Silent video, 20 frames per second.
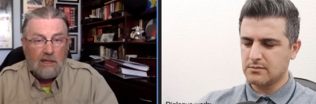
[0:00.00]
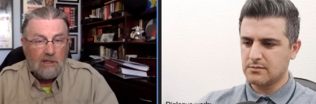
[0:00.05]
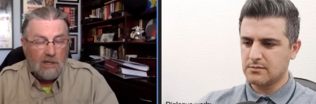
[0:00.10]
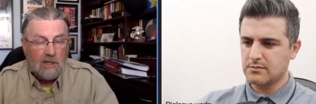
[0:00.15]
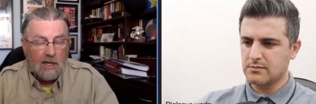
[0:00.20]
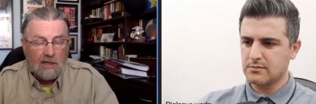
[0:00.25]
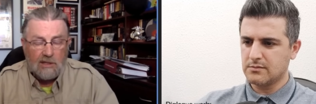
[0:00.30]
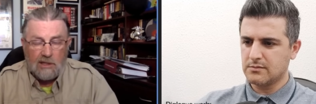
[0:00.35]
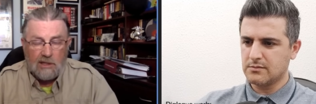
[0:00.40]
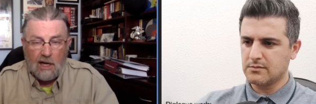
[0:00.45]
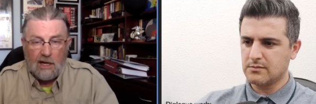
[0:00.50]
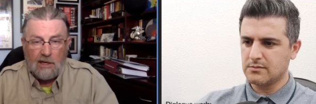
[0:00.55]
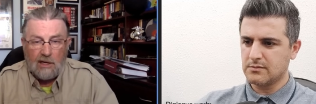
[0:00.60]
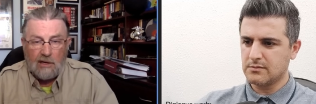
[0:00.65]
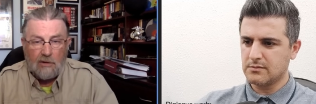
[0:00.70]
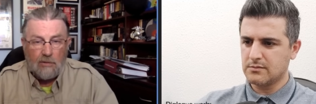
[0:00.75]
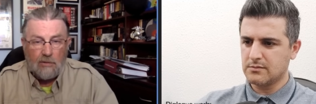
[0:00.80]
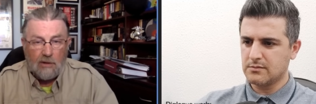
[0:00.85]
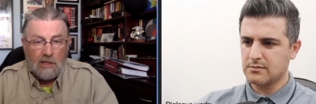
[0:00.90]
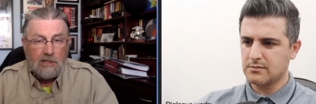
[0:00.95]
Speaker 1: It's, not
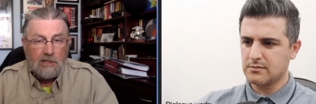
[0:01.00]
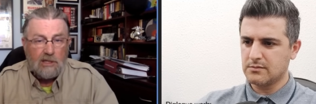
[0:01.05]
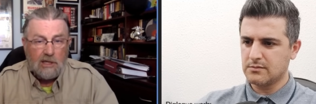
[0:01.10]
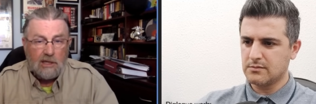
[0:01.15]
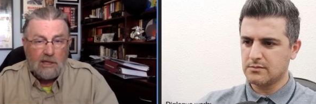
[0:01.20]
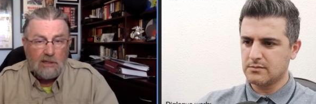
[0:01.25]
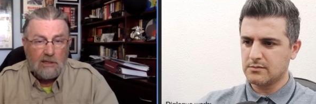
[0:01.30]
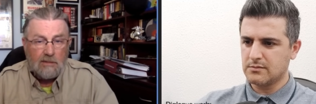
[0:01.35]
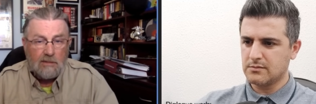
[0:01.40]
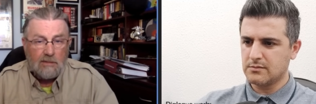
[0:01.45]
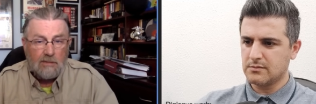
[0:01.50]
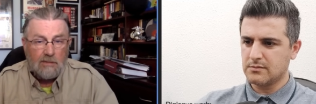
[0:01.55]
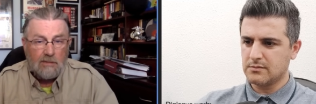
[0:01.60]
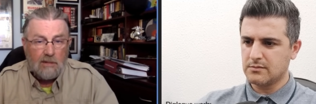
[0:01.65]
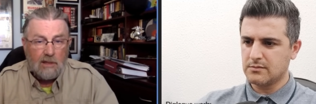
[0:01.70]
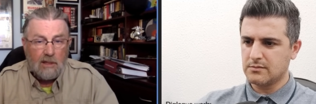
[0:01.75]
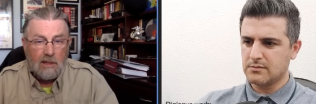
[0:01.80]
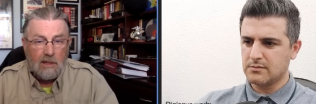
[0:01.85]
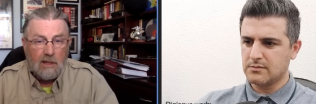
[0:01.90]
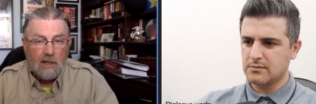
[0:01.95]
increasing.
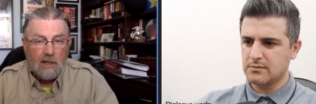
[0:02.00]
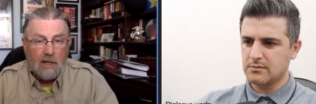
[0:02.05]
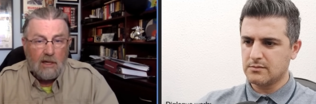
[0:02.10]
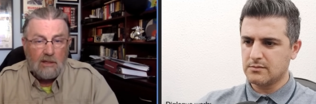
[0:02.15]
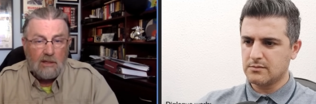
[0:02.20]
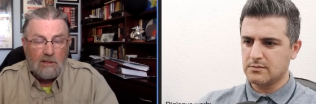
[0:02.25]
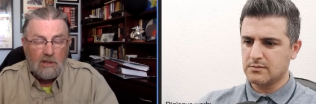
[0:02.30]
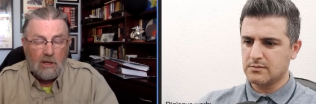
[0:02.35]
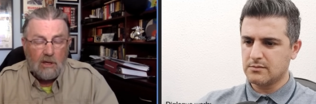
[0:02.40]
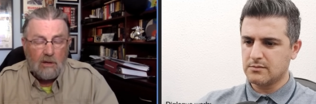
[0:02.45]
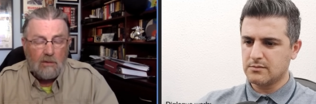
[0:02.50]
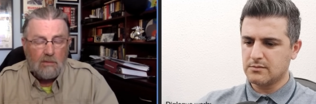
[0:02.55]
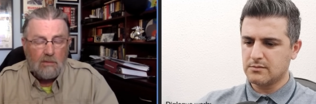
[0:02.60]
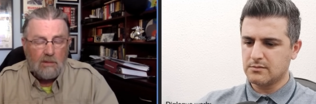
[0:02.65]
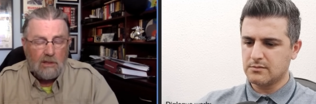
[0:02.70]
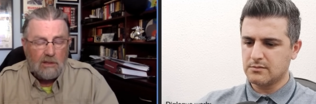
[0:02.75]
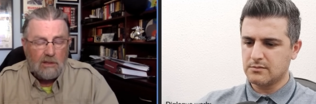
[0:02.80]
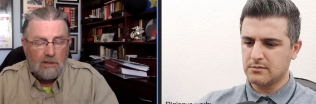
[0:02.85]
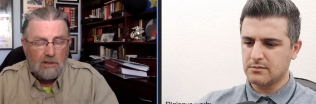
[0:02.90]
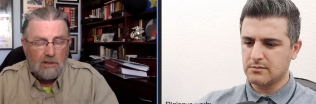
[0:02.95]
So
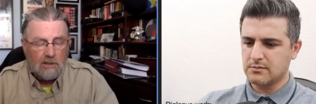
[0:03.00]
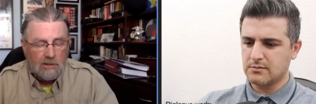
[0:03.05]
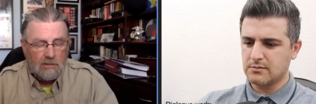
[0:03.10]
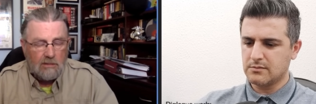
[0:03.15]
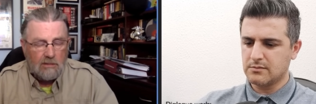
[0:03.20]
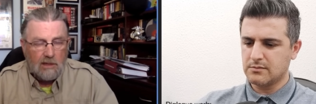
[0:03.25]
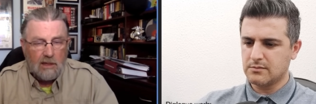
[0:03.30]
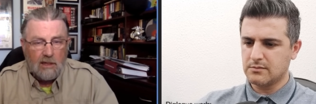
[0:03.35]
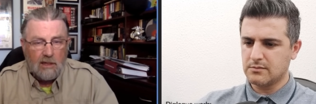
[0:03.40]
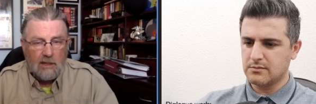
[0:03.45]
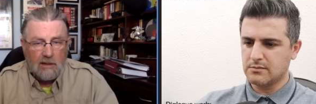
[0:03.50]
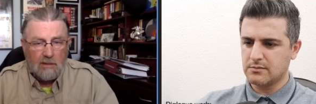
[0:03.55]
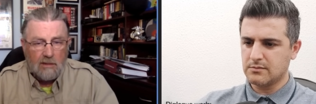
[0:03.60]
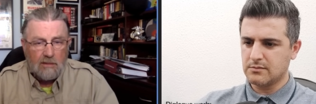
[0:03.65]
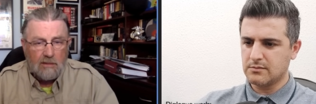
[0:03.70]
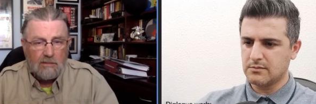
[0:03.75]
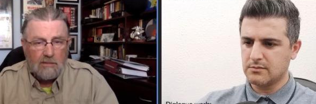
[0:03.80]
it's, uh,